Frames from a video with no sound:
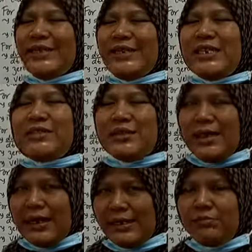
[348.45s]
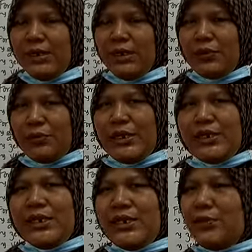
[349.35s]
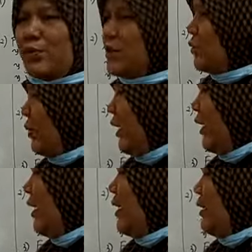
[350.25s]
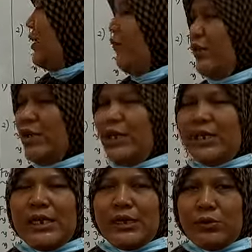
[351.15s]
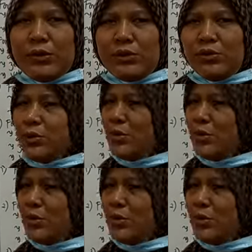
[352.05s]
this time, when t equals to a, dv dt equals to